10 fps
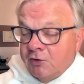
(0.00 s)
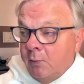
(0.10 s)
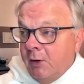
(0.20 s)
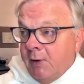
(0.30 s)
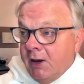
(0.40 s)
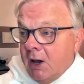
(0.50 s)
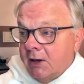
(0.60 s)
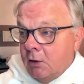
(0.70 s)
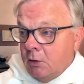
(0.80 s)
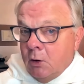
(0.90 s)
anyway, I
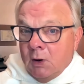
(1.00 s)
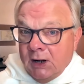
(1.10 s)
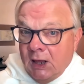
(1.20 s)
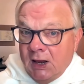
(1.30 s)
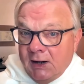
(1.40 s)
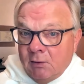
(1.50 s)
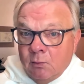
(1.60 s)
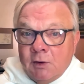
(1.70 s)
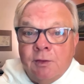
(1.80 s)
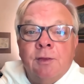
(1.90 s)
go
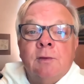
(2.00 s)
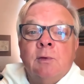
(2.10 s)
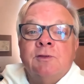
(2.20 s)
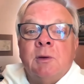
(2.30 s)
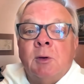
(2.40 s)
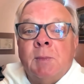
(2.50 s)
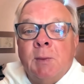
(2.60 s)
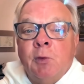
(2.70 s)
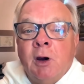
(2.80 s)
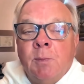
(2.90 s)
online with some of
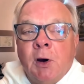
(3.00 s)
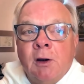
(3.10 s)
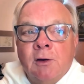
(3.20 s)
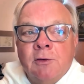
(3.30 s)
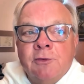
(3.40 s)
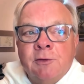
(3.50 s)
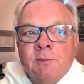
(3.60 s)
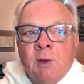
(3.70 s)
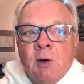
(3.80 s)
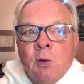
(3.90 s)
my prayer partners.
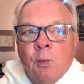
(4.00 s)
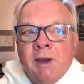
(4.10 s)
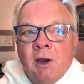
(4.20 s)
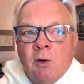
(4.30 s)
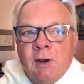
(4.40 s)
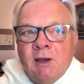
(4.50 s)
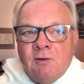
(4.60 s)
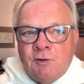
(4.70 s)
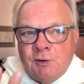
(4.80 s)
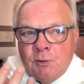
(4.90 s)
We go
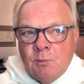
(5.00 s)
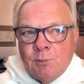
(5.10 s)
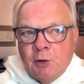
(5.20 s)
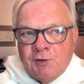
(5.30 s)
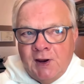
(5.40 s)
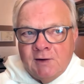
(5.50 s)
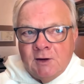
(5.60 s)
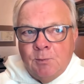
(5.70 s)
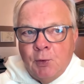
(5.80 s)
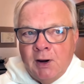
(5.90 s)
into
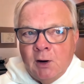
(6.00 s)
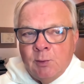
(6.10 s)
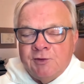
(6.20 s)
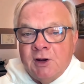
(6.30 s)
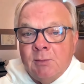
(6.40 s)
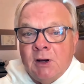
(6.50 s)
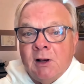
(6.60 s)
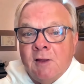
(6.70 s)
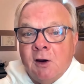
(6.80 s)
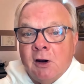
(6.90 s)
protected prayer with St.
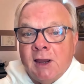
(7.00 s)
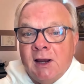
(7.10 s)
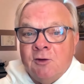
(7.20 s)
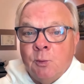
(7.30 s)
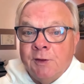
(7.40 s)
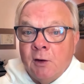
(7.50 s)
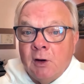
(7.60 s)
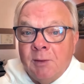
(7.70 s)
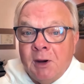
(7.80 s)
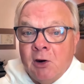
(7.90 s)
Michael the Archangel, with
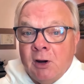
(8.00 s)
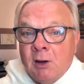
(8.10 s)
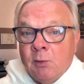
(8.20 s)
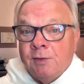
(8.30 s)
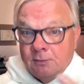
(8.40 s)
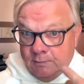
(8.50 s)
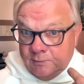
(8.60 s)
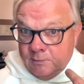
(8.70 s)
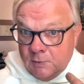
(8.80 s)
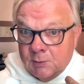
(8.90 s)
Holy Mary, with,
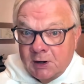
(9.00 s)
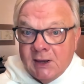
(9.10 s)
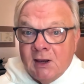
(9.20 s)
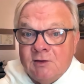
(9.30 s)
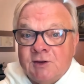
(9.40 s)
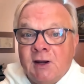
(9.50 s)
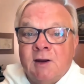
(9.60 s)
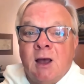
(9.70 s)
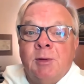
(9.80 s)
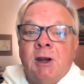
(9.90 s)
in my case, St.
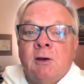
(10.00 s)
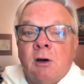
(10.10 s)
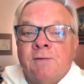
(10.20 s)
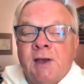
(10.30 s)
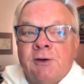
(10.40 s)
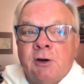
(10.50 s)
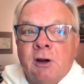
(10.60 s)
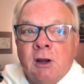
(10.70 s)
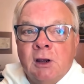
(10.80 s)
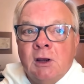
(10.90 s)
Dominic, our
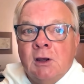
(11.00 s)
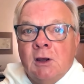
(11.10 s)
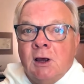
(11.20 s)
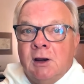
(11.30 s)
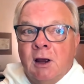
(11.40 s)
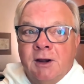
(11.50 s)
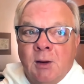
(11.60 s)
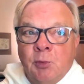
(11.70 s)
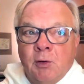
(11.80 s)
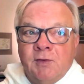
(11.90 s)
founder. A
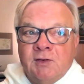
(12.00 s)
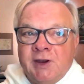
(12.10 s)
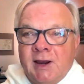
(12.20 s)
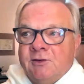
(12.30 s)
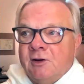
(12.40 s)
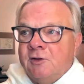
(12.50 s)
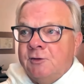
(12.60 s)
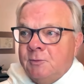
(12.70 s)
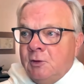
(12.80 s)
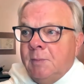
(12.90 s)
number of the saints, I
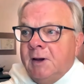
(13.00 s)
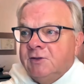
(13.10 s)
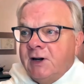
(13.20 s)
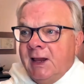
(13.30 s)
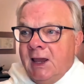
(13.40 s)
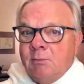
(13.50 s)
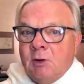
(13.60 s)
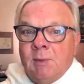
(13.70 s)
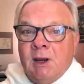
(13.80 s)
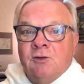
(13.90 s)
just do the best I can
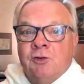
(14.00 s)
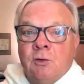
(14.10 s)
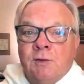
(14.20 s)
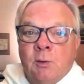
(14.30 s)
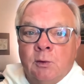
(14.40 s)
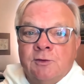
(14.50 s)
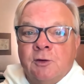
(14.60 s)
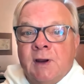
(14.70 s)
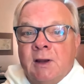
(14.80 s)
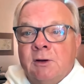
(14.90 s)
to make sure that we're
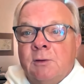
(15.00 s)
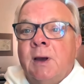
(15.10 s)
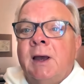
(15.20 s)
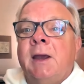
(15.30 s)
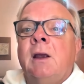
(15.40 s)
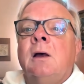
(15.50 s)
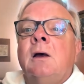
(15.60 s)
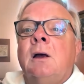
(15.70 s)
surrounded by